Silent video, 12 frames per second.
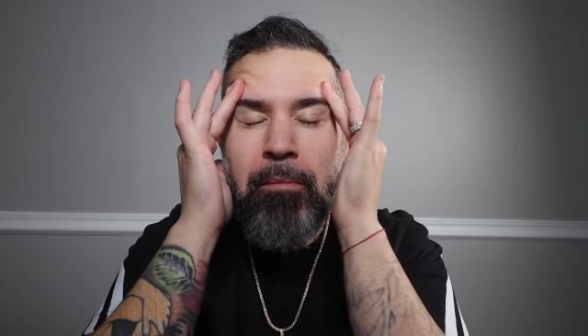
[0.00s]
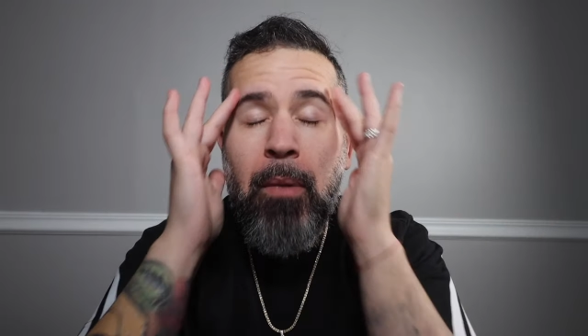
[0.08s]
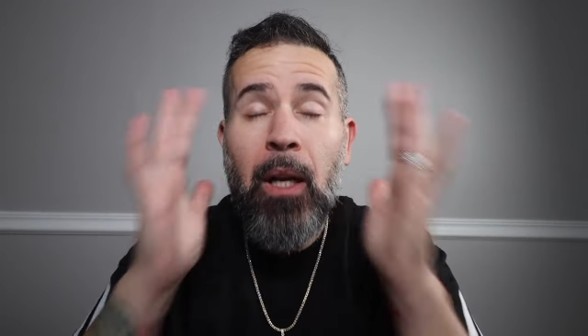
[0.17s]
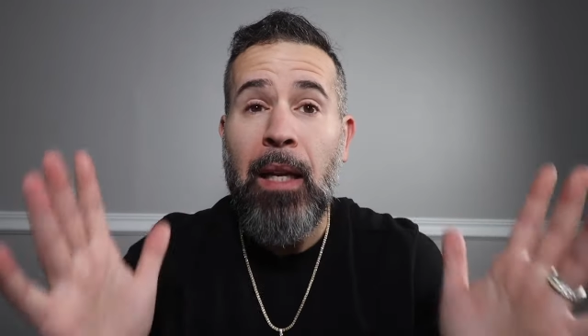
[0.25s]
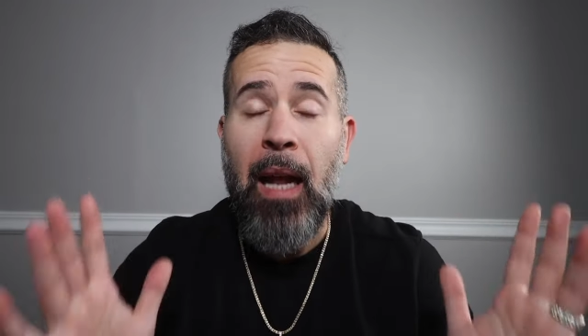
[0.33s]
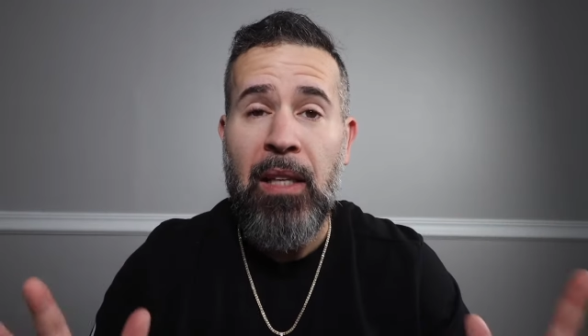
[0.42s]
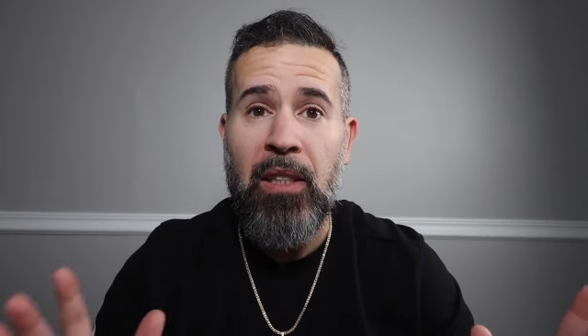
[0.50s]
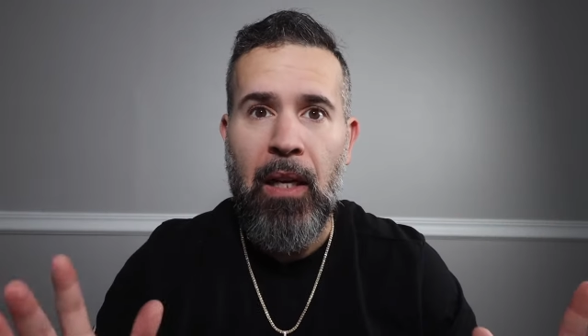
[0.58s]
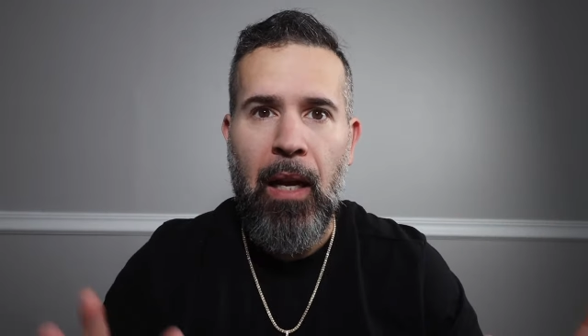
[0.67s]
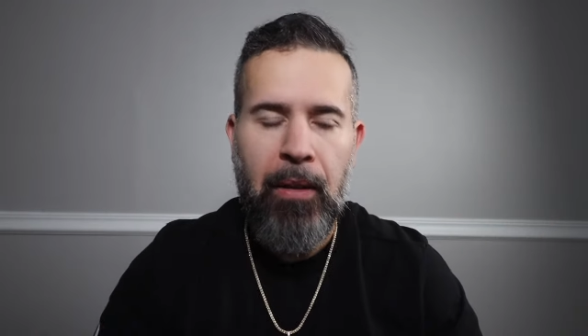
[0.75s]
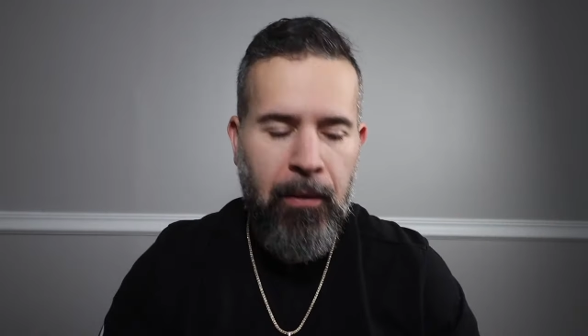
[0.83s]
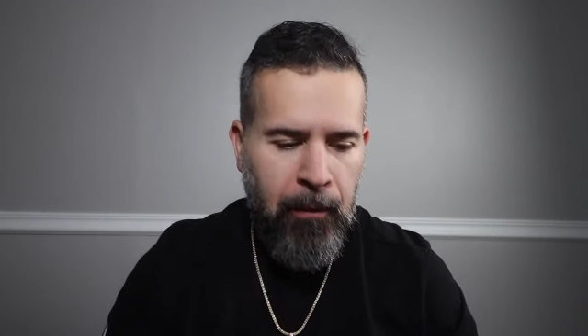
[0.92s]
fucking
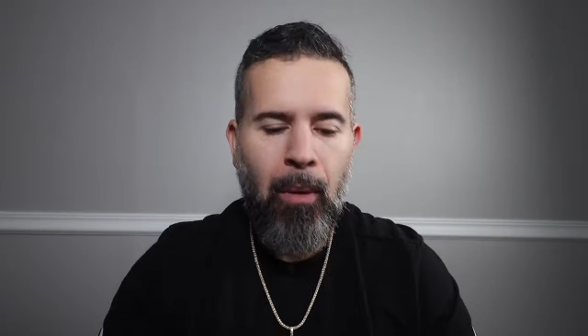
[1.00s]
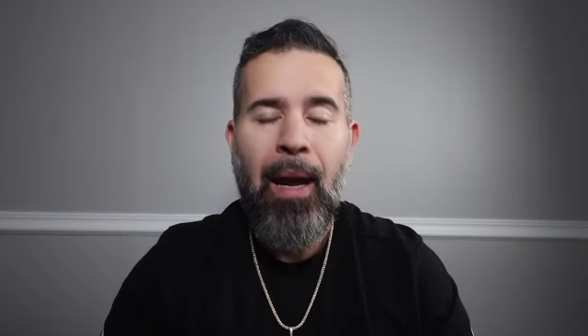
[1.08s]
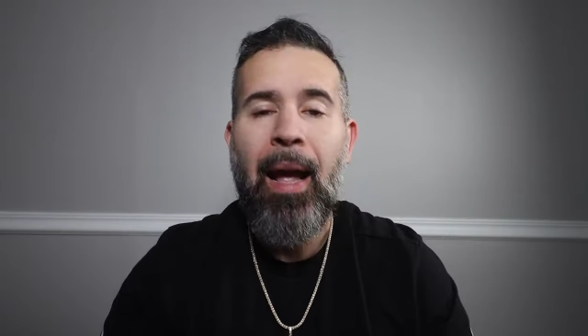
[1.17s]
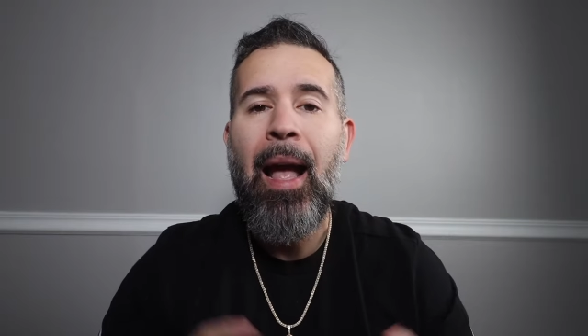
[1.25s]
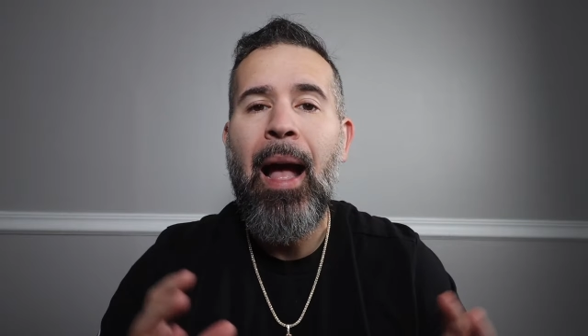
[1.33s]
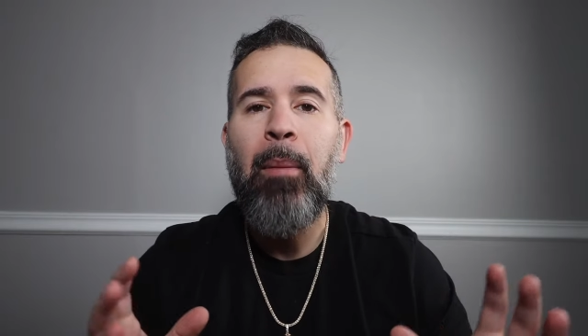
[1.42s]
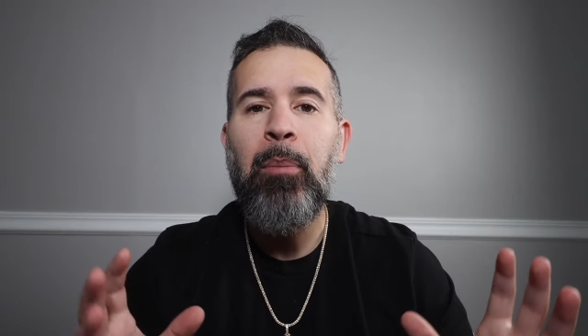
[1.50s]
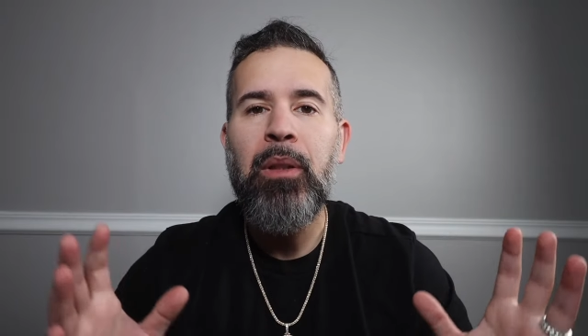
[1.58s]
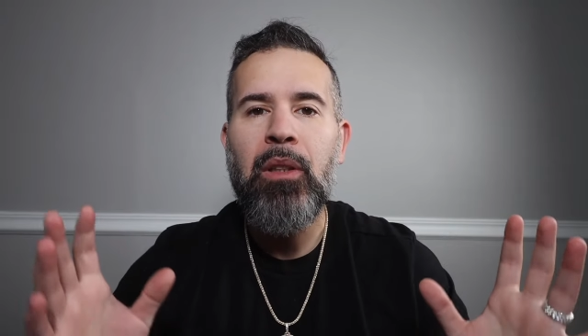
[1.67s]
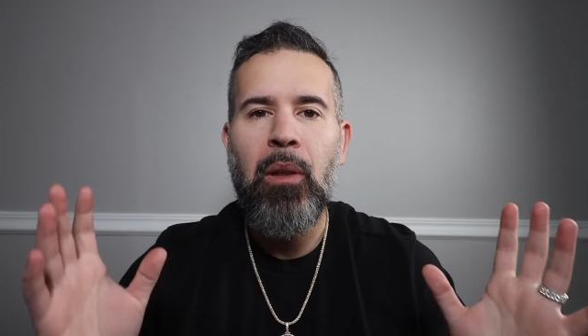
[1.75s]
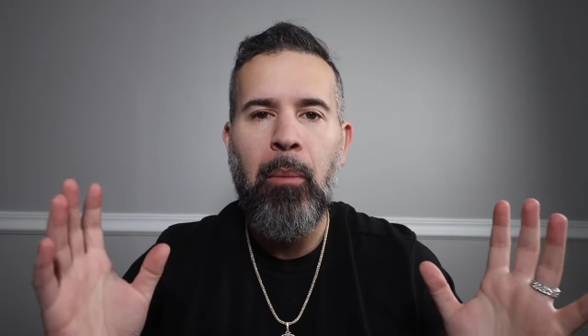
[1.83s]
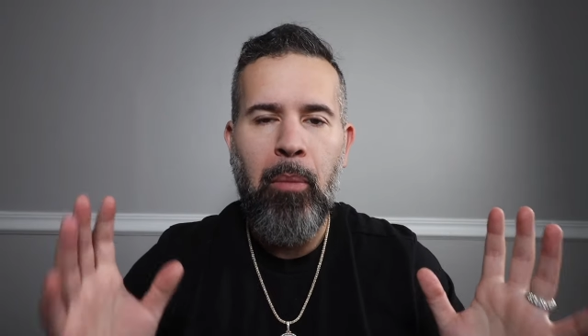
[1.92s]
asinine. But I
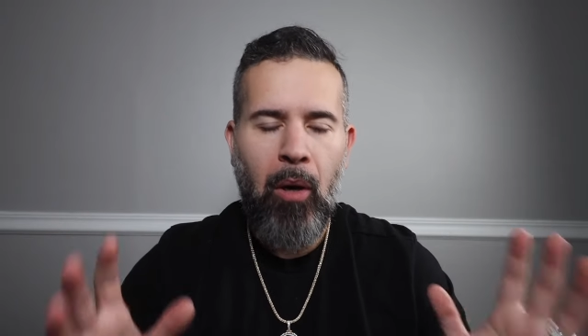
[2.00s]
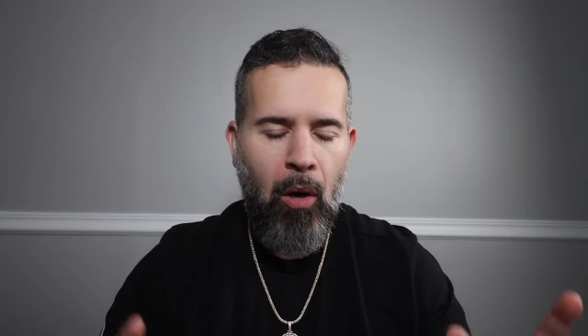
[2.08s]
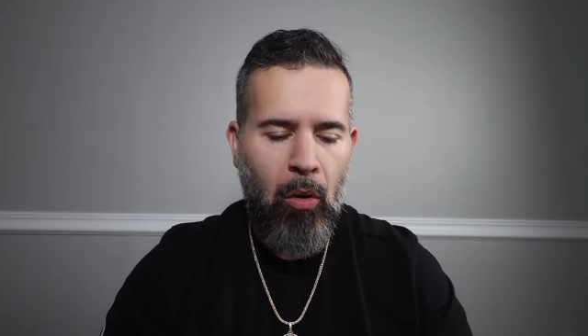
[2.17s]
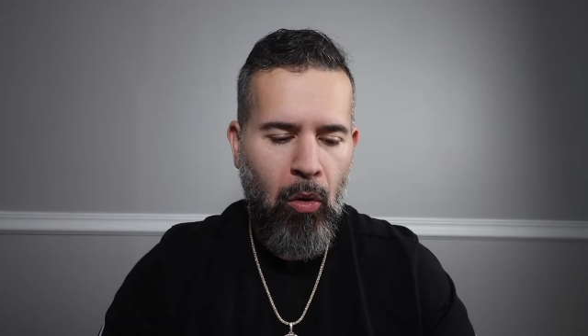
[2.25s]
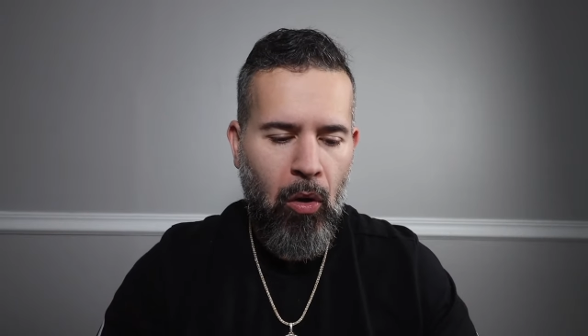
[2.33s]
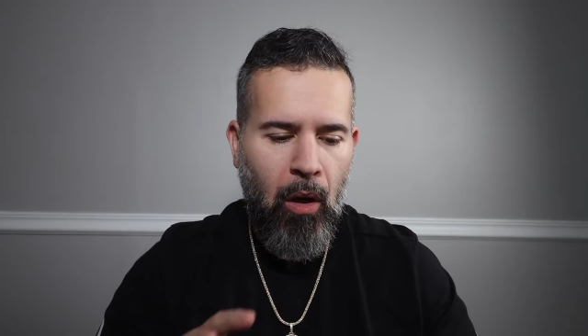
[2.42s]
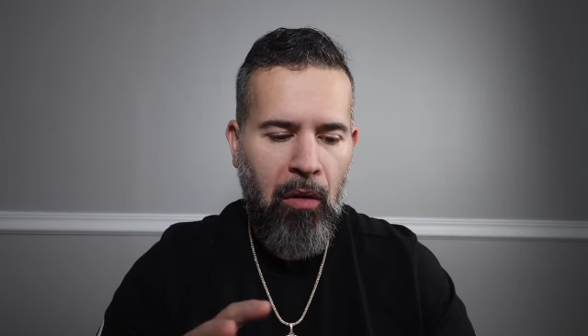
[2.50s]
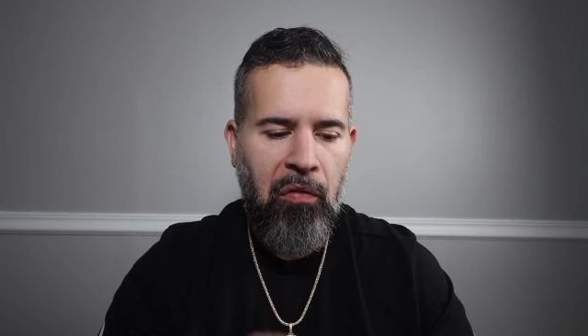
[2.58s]
happened to borrow a